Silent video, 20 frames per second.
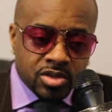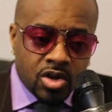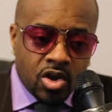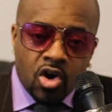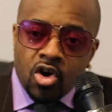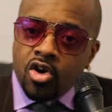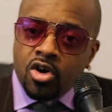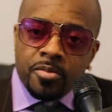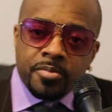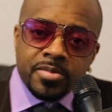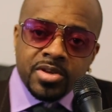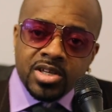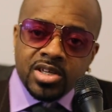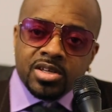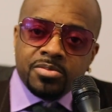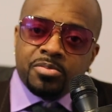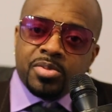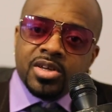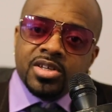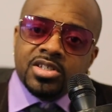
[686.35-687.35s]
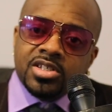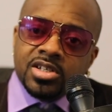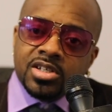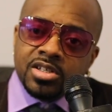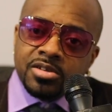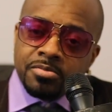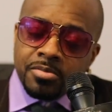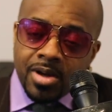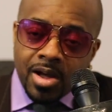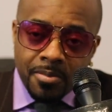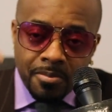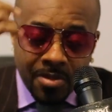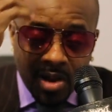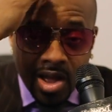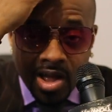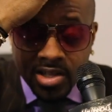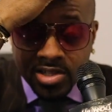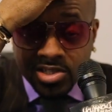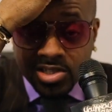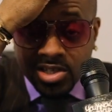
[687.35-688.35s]
all me, basically, my
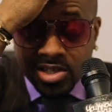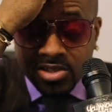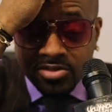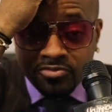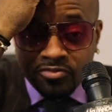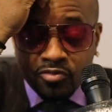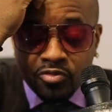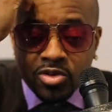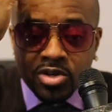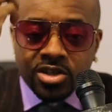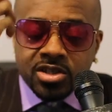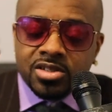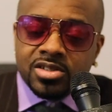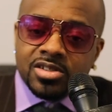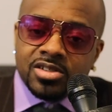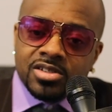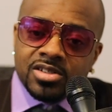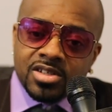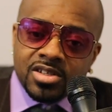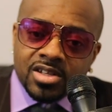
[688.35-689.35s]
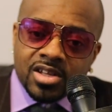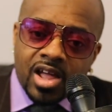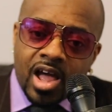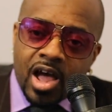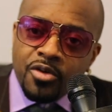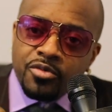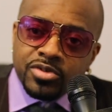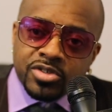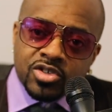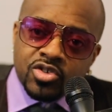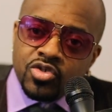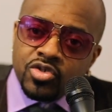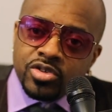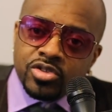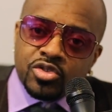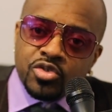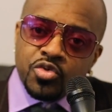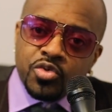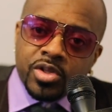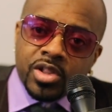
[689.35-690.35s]
mindset of what I was going
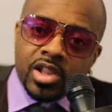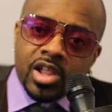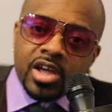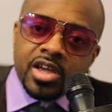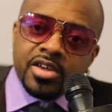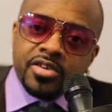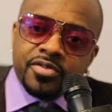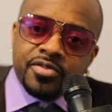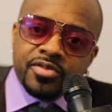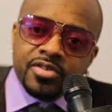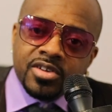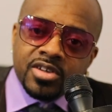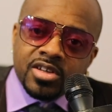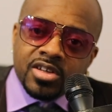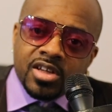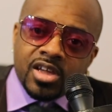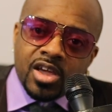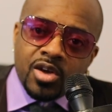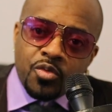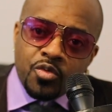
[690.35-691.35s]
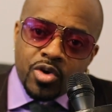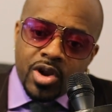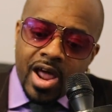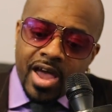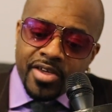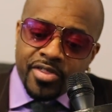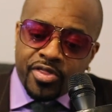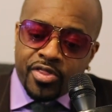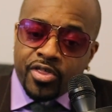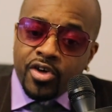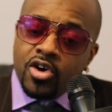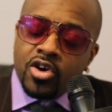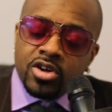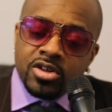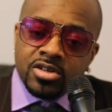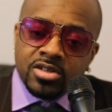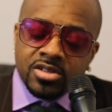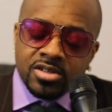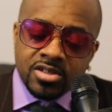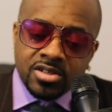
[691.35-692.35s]
through in life and what I
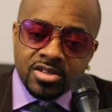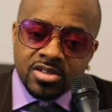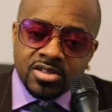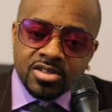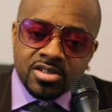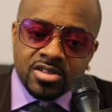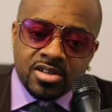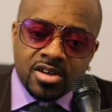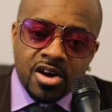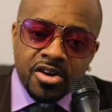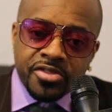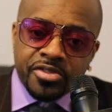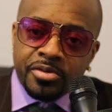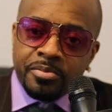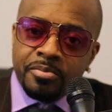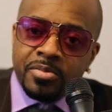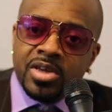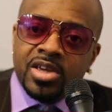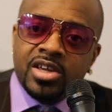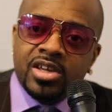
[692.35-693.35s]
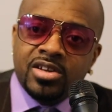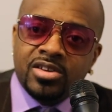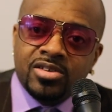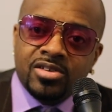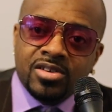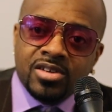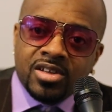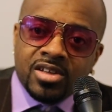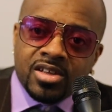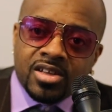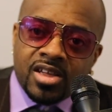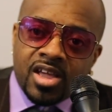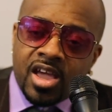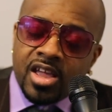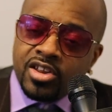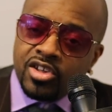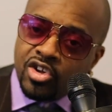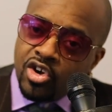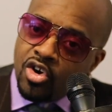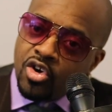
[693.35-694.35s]
thought other men
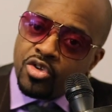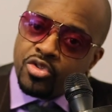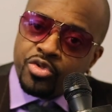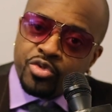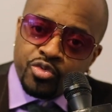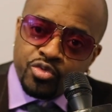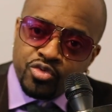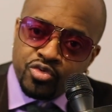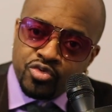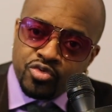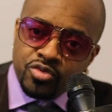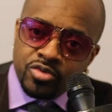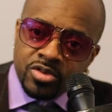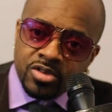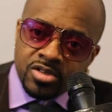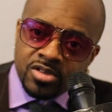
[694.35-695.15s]
had gone through.